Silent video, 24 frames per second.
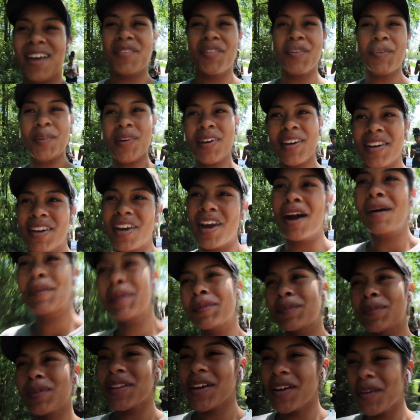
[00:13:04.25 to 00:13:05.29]
Everyone
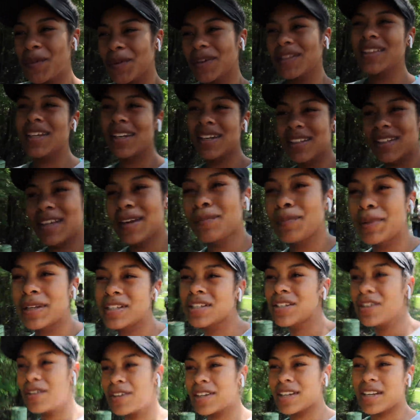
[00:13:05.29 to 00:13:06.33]
comment below one thing they've
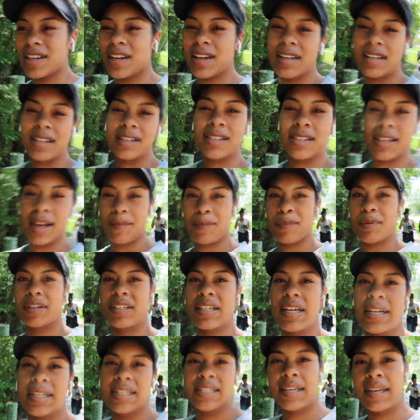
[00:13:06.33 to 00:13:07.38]
been doing to stay
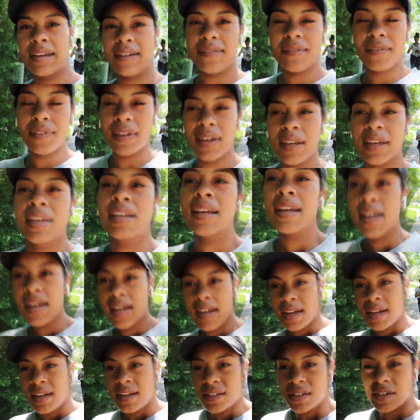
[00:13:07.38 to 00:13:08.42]
productive
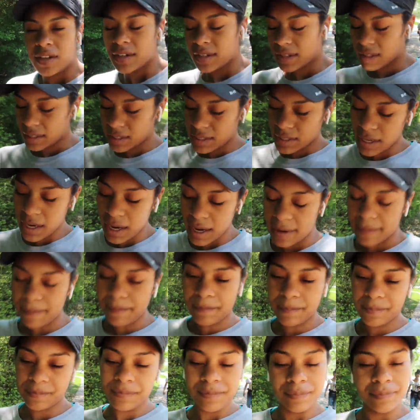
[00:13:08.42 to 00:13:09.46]
during this
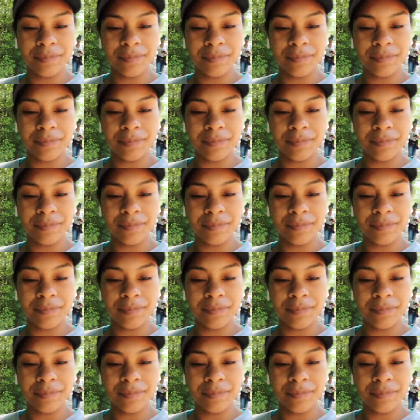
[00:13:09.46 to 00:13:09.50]
time.